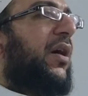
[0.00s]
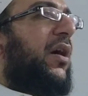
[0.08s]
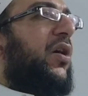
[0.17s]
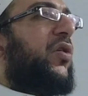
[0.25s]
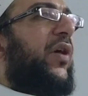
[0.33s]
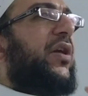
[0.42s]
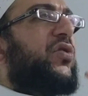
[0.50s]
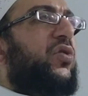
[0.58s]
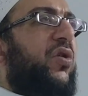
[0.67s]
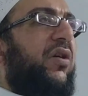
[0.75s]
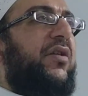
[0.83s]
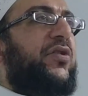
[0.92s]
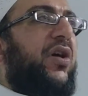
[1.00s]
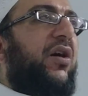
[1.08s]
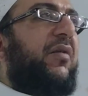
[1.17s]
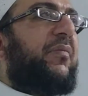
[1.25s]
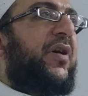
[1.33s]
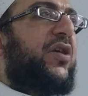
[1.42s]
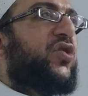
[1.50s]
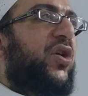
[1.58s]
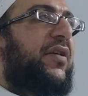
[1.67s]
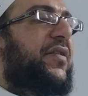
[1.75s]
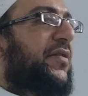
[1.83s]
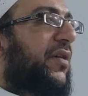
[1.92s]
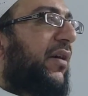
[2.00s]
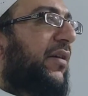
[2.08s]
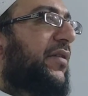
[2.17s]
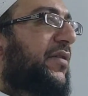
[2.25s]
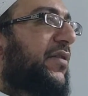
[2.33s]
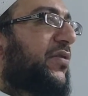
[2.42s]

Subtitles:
Great scholars are emerging, scientists,